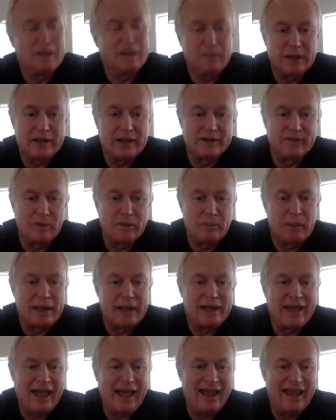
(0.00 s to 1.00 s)
you have to come
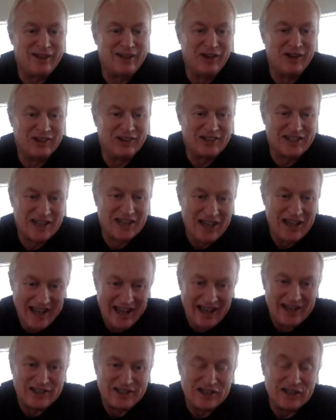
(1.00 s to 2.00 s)
at this from many
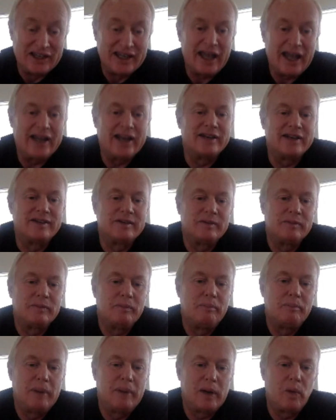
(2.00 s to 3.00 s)
angles to
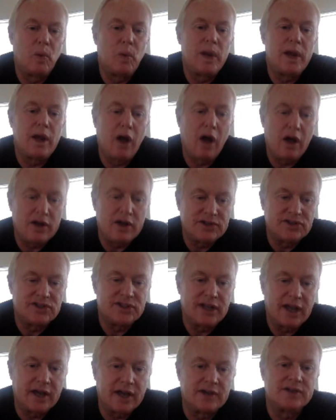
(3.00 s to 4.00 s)
get it. But we
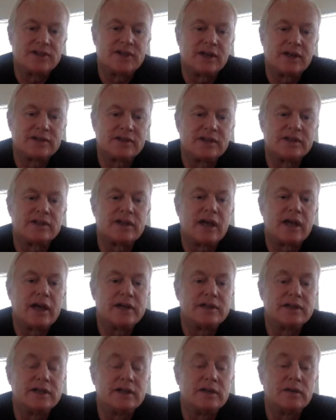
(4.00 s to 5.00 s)
are sick
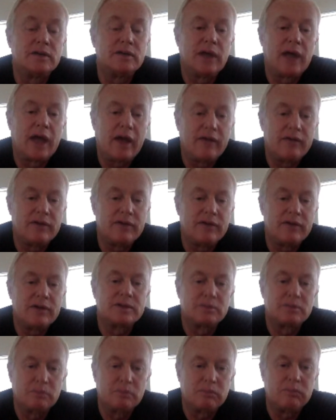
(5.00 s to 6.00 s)
society. We
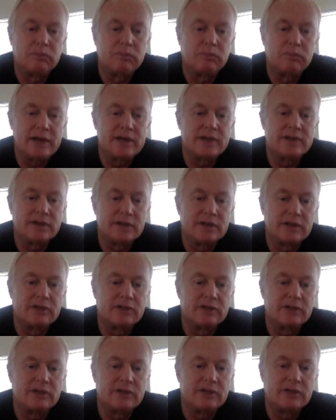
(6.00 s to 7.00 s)
have this
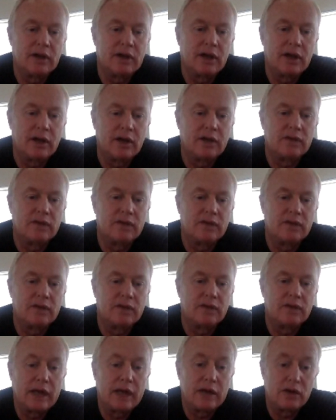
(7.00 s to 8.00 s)
brain disease,
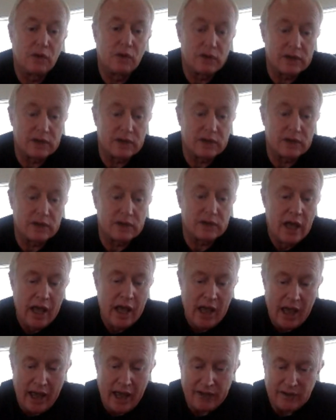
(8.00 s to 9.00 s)
and it's called the alien
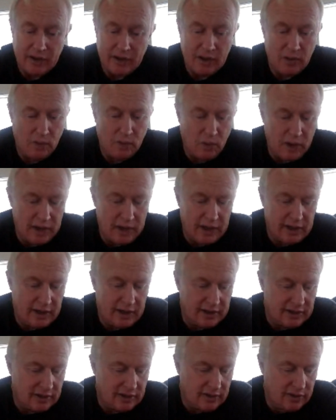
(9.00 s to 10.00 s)
cortex. And
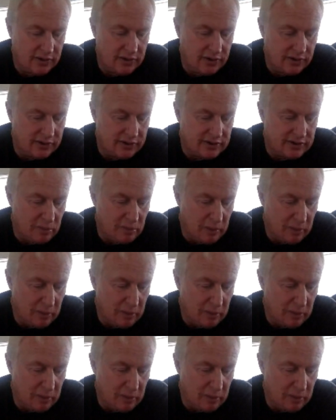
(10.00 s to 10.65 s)
the